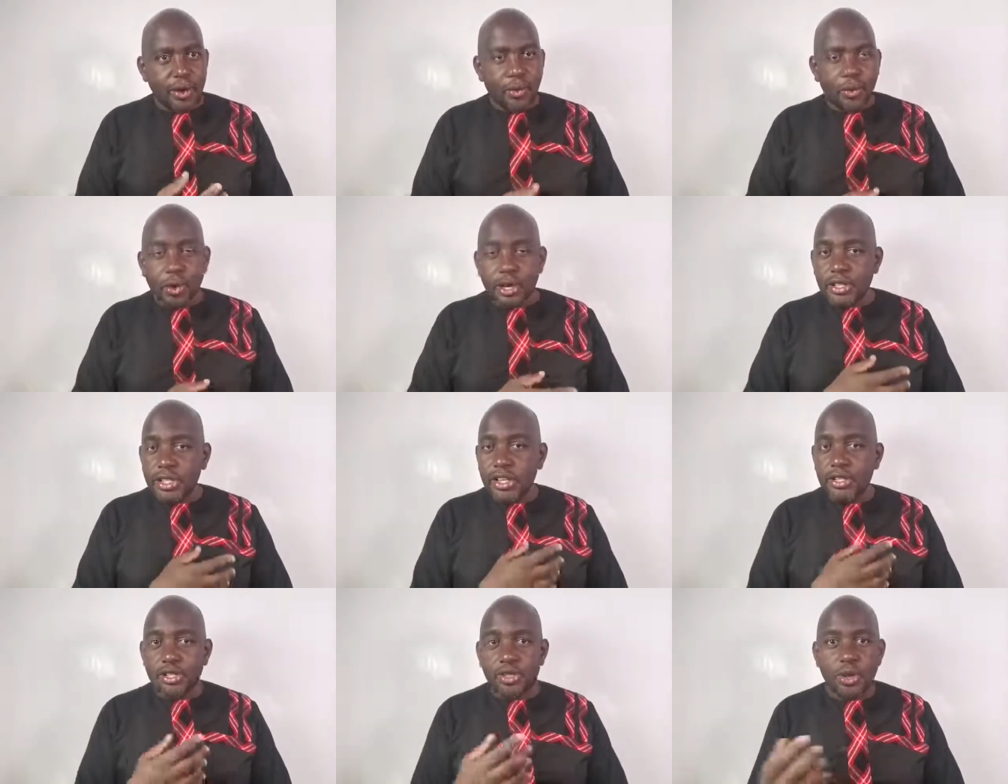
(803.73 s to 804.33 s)

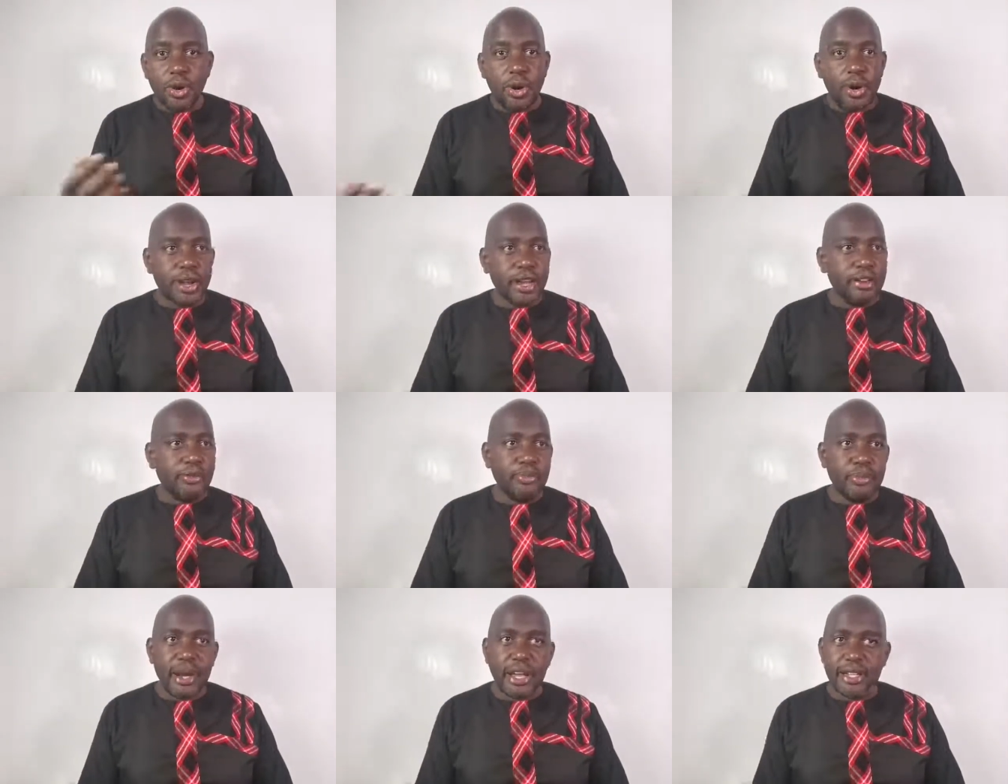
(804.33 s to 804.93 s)
What a
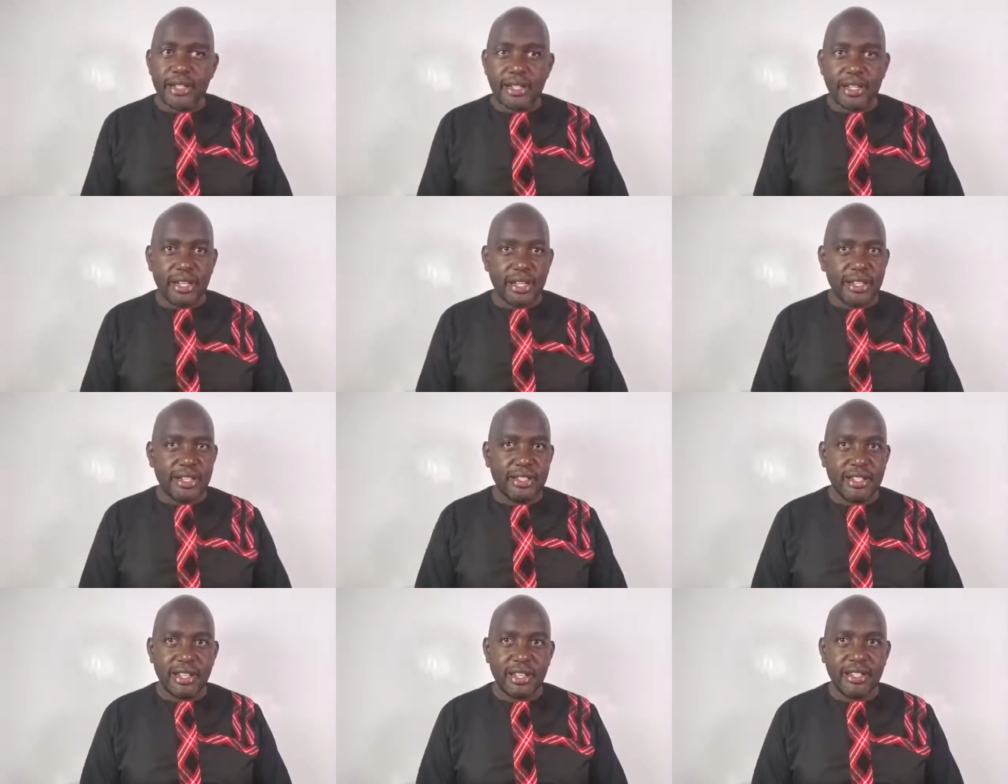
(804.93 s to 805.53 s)
joy and
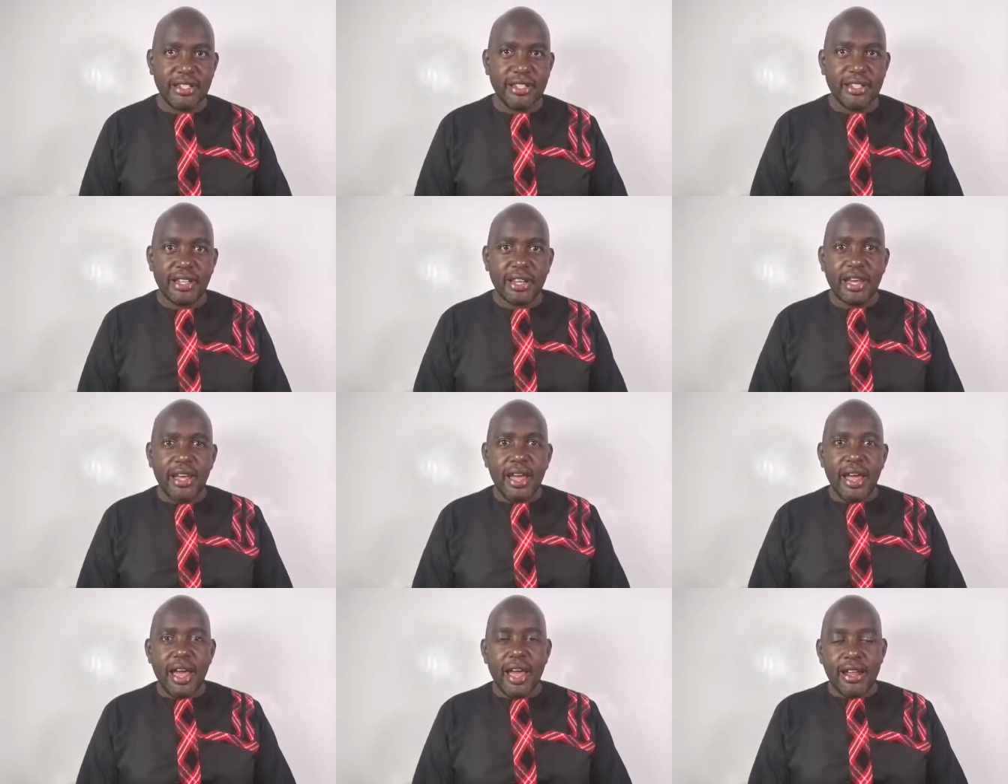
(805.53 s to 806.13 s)
blessing it
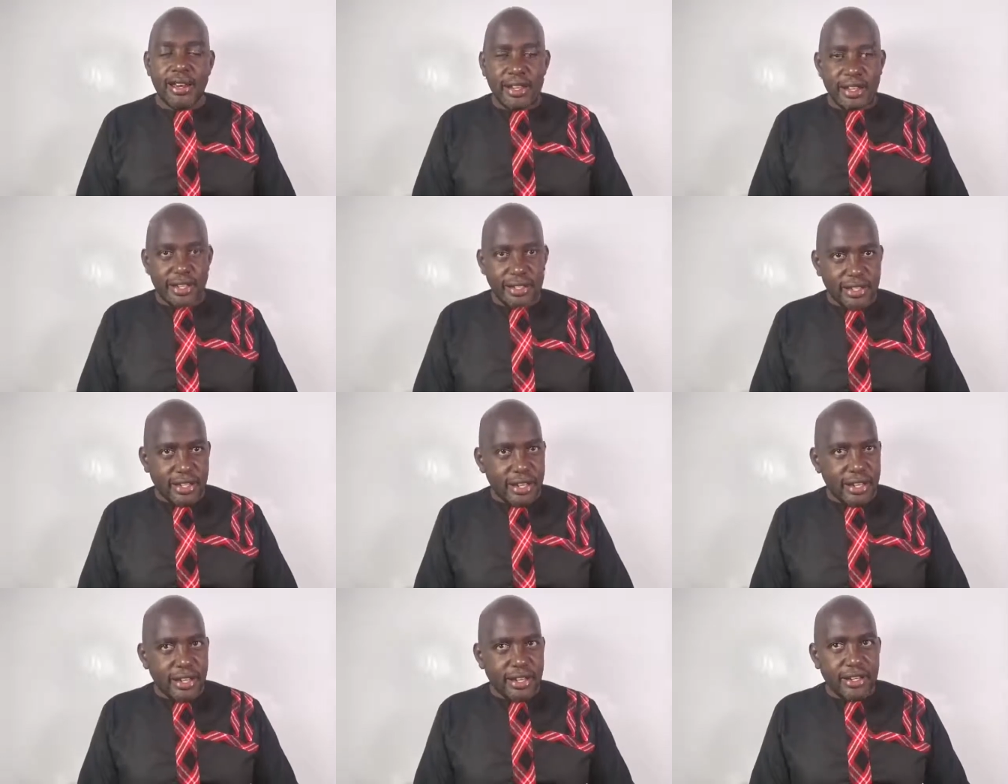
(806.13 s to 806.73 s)
is, and
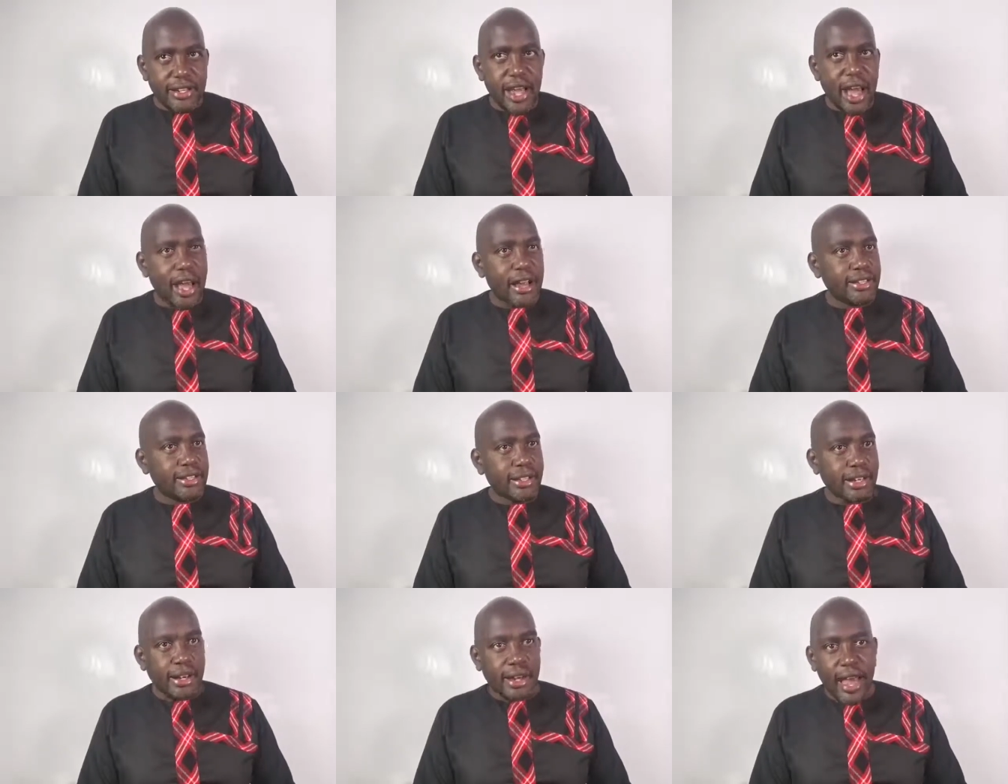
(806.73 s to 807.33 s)
indeed
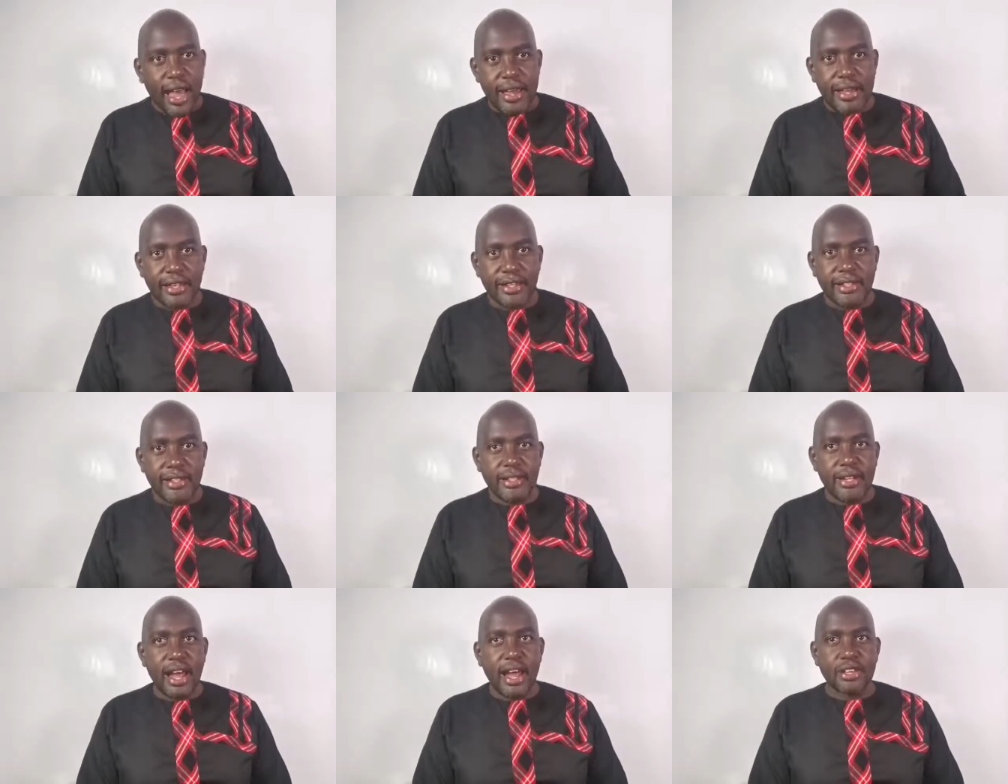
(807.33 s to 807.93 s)
a
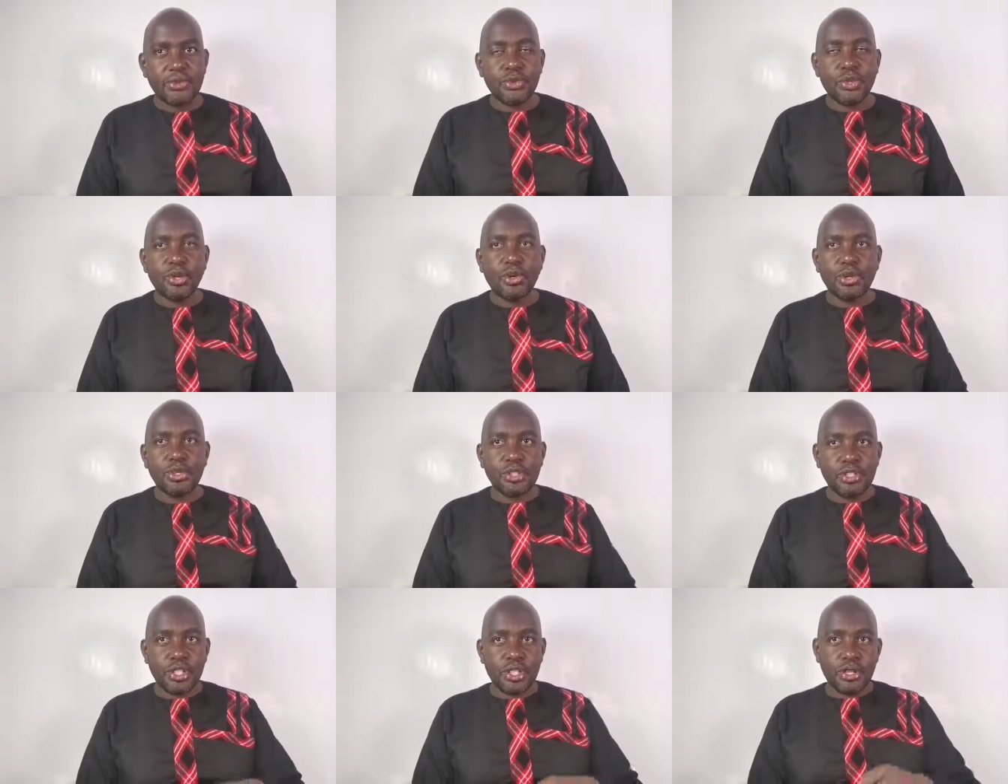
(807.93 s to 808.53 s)
delight as we
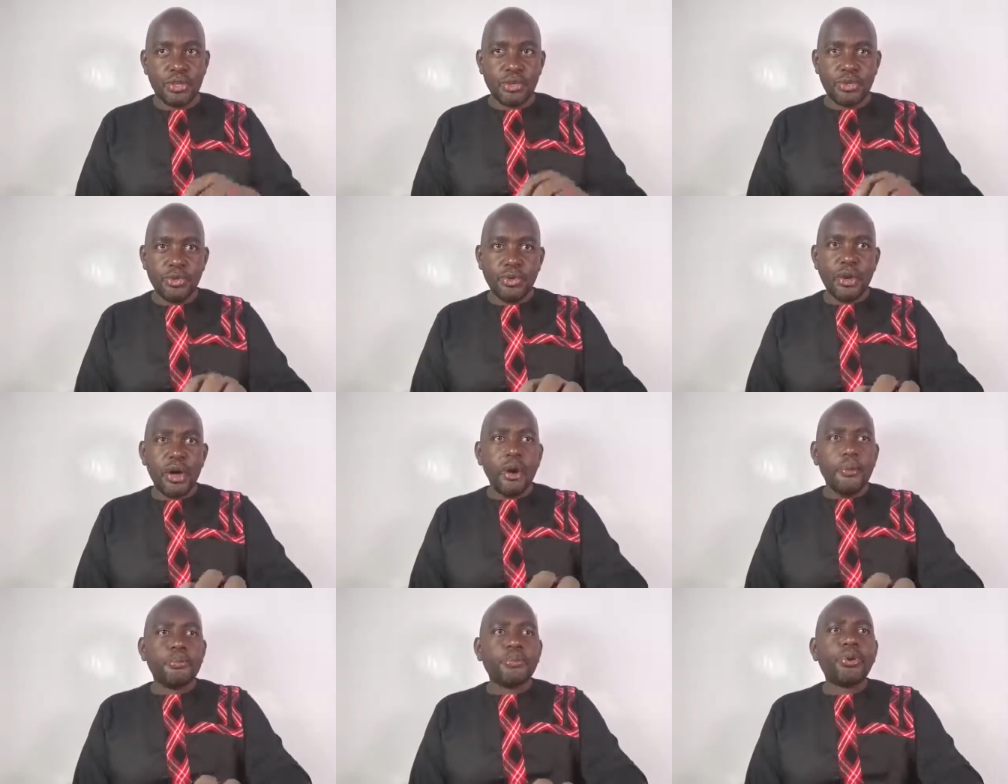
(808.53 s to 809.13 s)
continue.